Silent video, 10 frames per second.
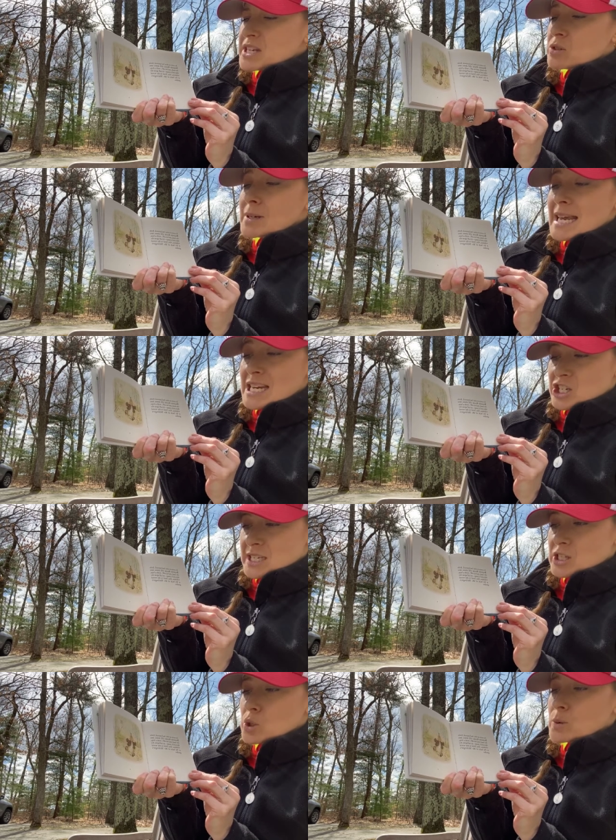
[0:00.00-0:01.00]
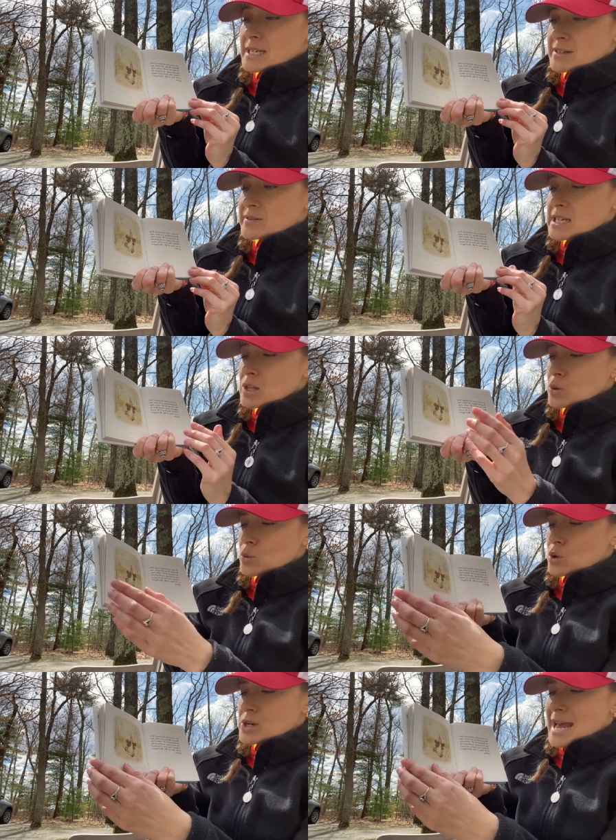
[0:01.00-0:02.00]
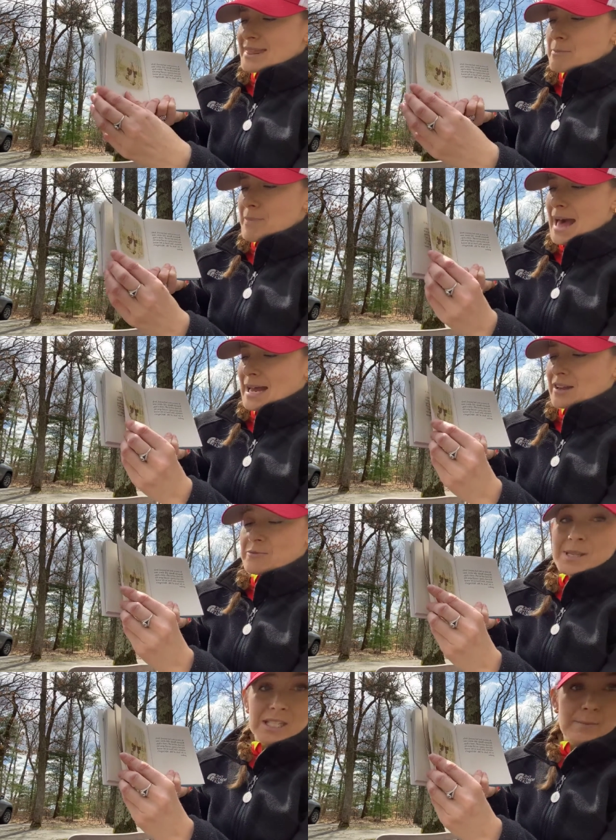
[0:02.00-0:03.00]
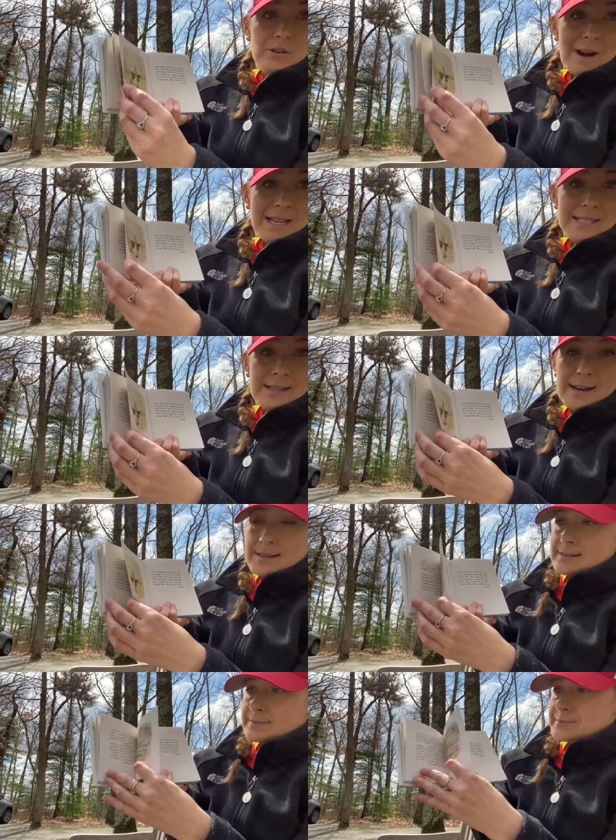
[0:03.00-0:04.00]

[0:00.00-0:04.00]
his relations who lived in the wood at the back of Mr. McGregor's garden.